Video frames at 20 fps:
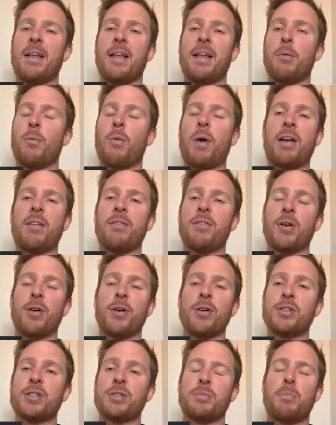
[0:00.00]
one of
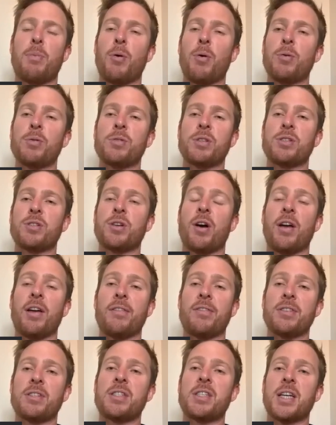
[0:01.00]
those balls is going
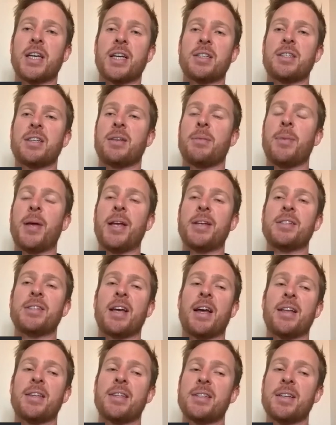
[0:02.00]
for 6, it means
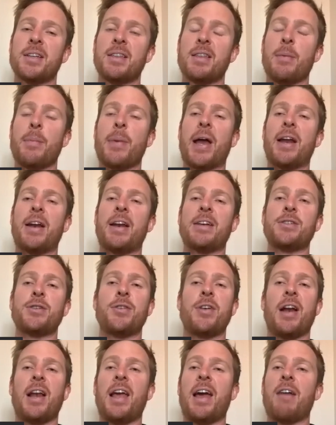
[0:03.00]
that the batter doesn't
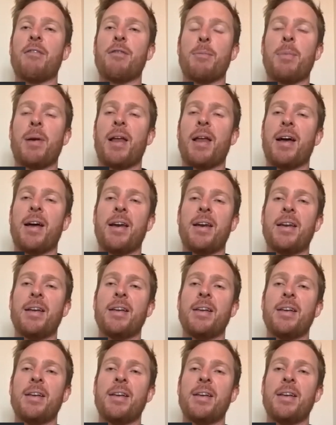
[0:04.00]
really have a plan.